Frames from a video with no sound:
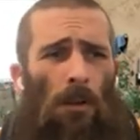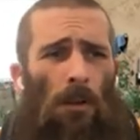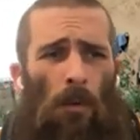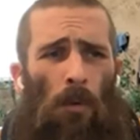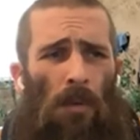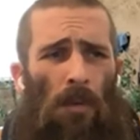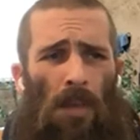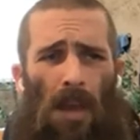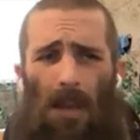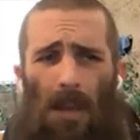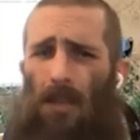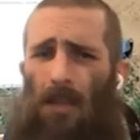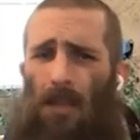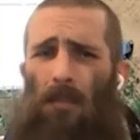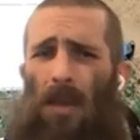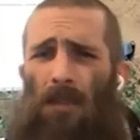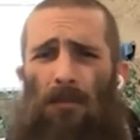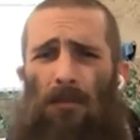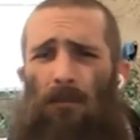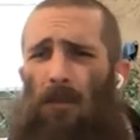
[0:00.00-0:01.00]
with how they
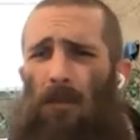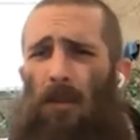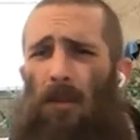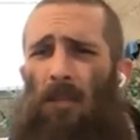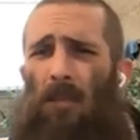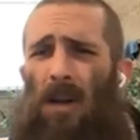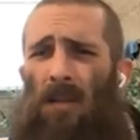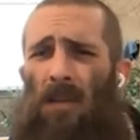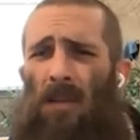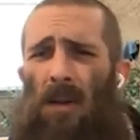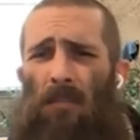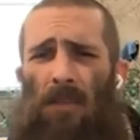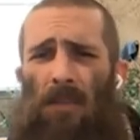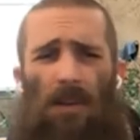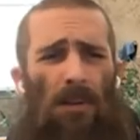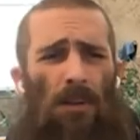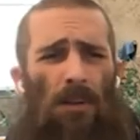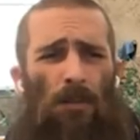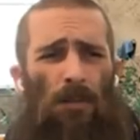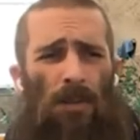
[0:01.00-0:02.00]
may feel about my
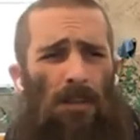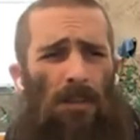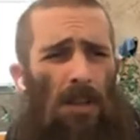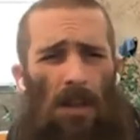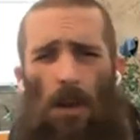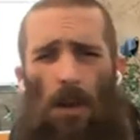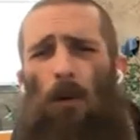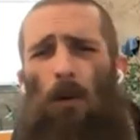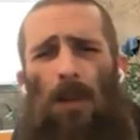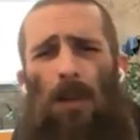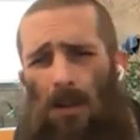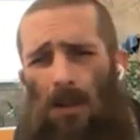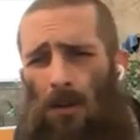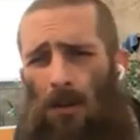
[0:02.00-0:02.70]
appearance because I know what I